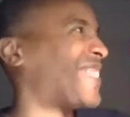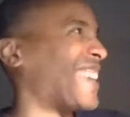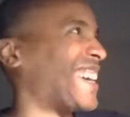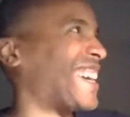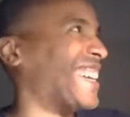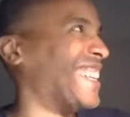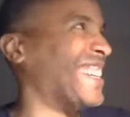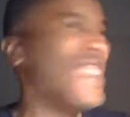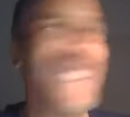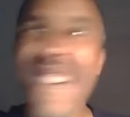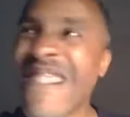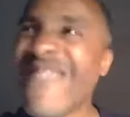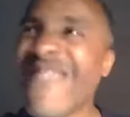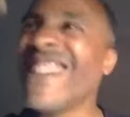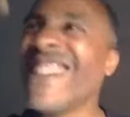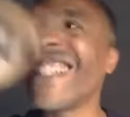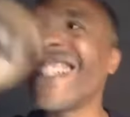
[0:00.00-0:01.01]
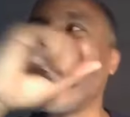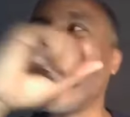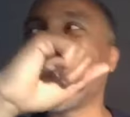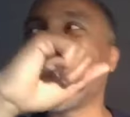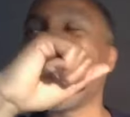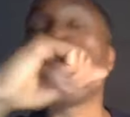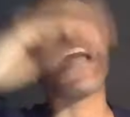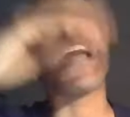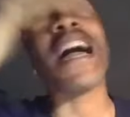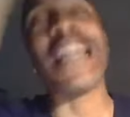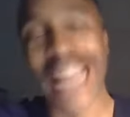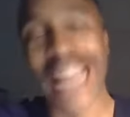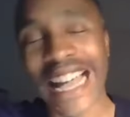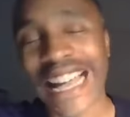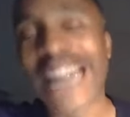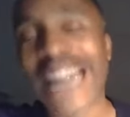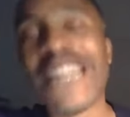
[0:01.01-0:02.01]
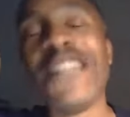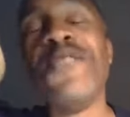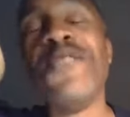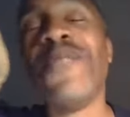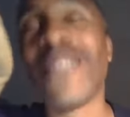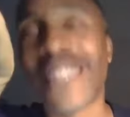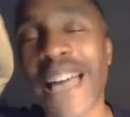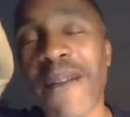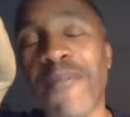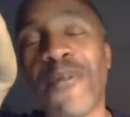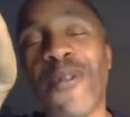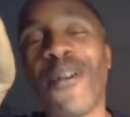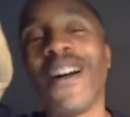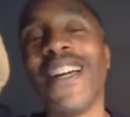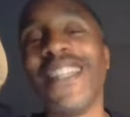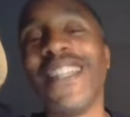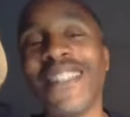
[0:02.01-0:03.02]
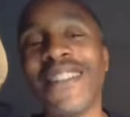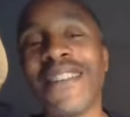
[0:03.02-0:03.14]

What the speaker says: thinking, what is she talking? Like, I kind of knew at that point